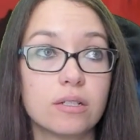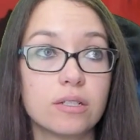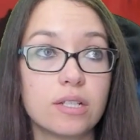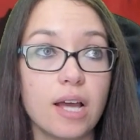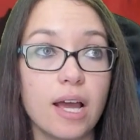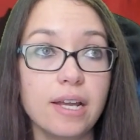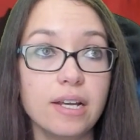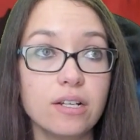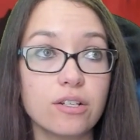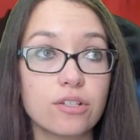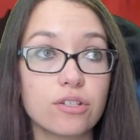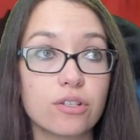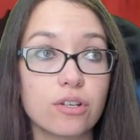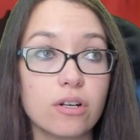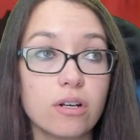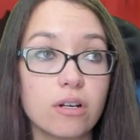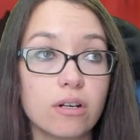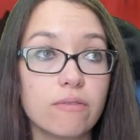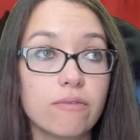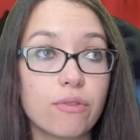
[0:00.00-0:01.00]
Dying to
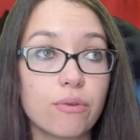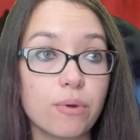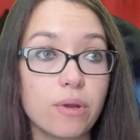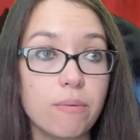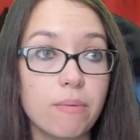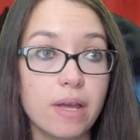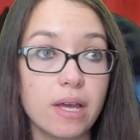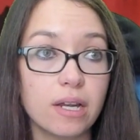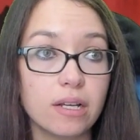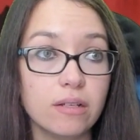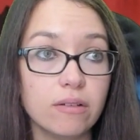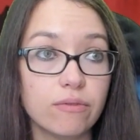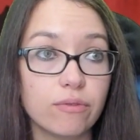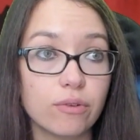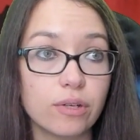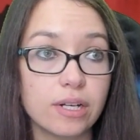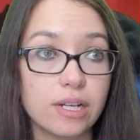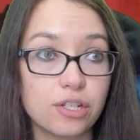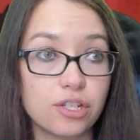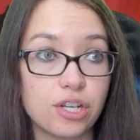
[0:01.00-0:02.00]
Serve, 3 mana for
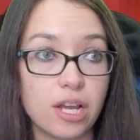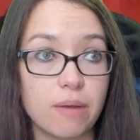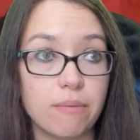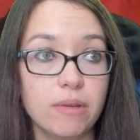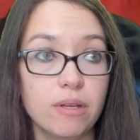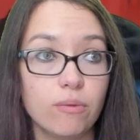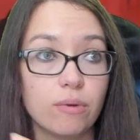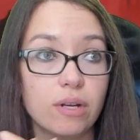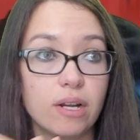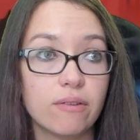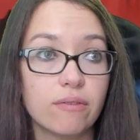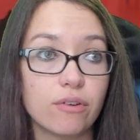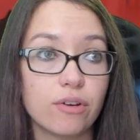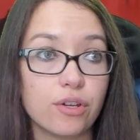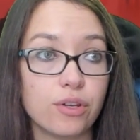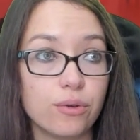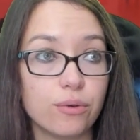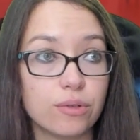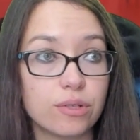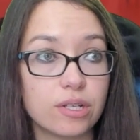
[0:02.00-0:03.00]
an enchantment. Whenever
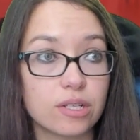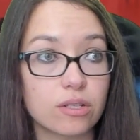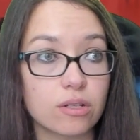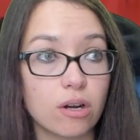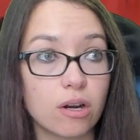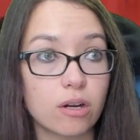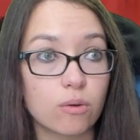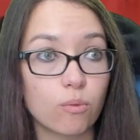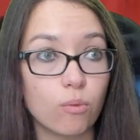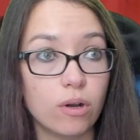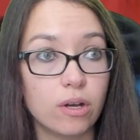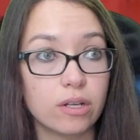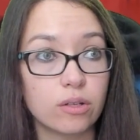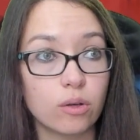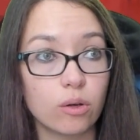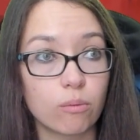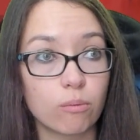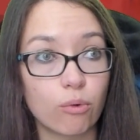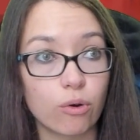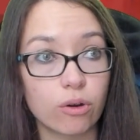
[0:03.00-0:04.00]
you discard 1
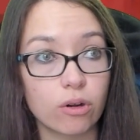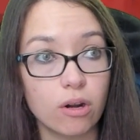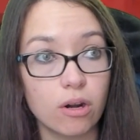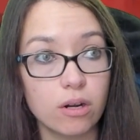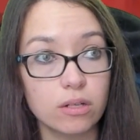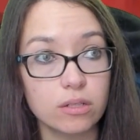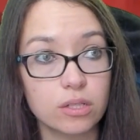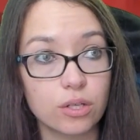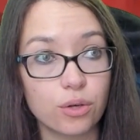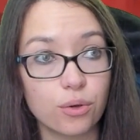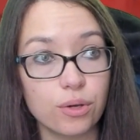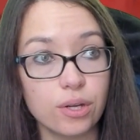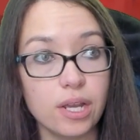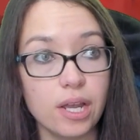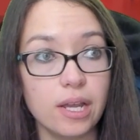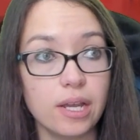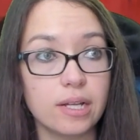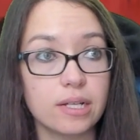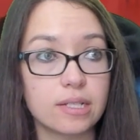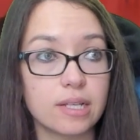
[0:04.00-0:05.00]
or more cards,
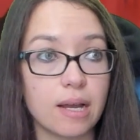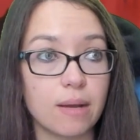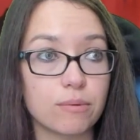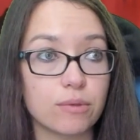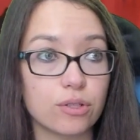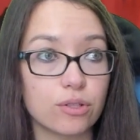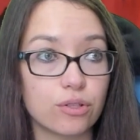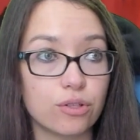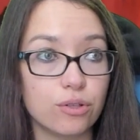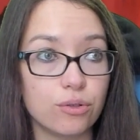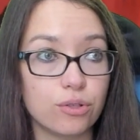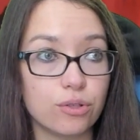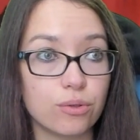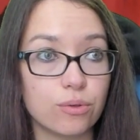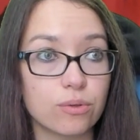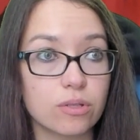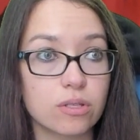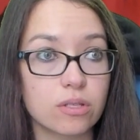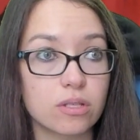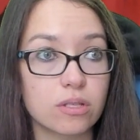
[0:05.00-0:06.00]
create a tapped
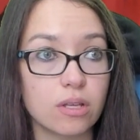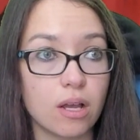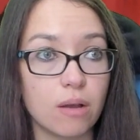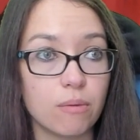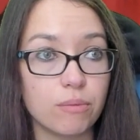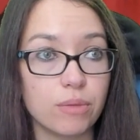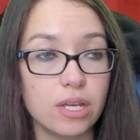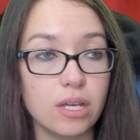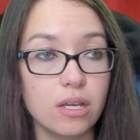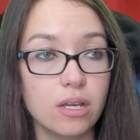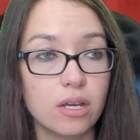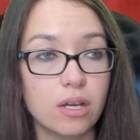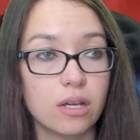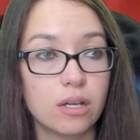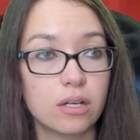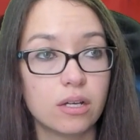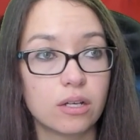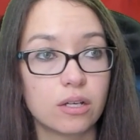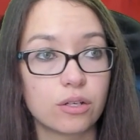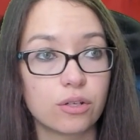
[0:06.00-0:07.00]
2/2 zombie.
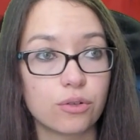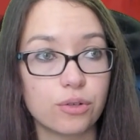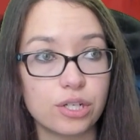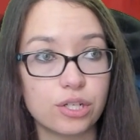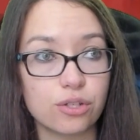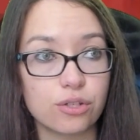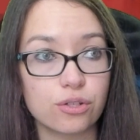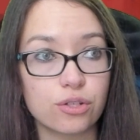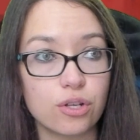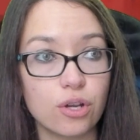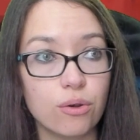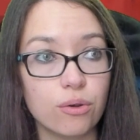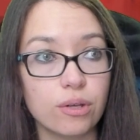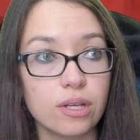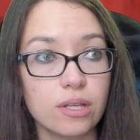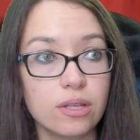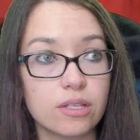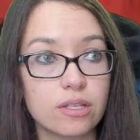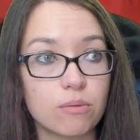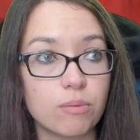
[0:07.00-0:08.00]
Creature token.
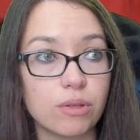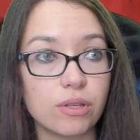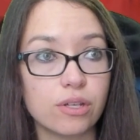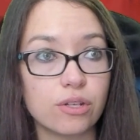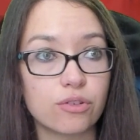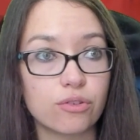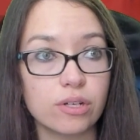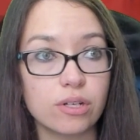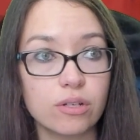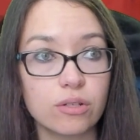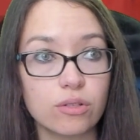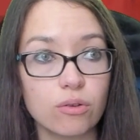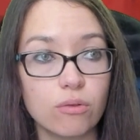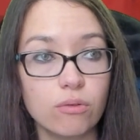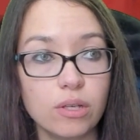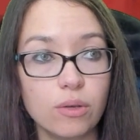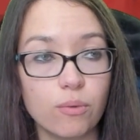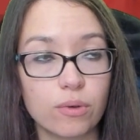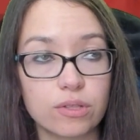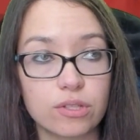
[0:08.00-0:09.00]
This ability triggers
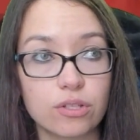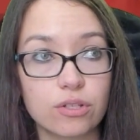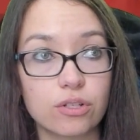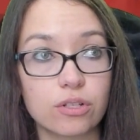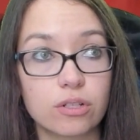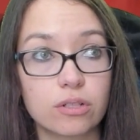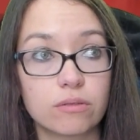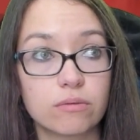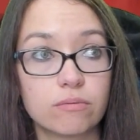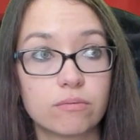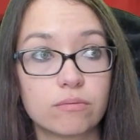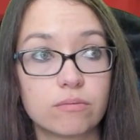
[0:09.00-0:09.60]
only once a turn.